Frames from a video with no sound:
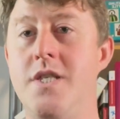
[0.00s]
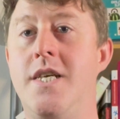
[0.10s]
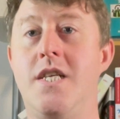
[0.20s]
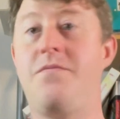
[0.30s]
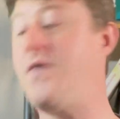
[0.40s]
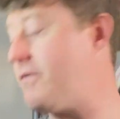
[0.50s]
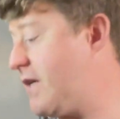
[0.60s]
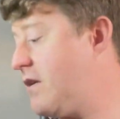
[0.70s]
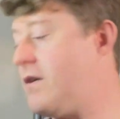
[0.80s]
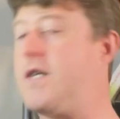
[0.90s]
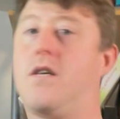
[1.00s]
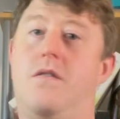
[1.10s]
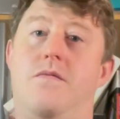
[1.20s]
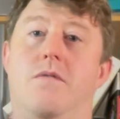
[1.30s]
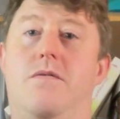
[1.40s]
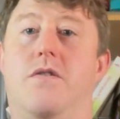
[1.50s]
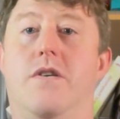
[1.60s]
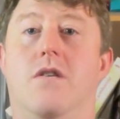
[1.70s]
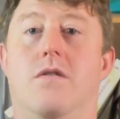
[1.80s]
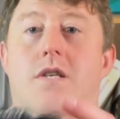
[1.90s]
it is very light, very,
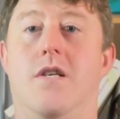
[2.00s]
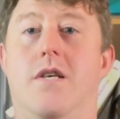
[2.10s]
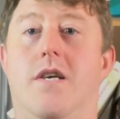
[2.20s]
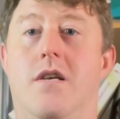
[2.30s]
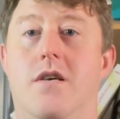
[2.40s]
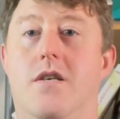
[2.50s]
very light indeed,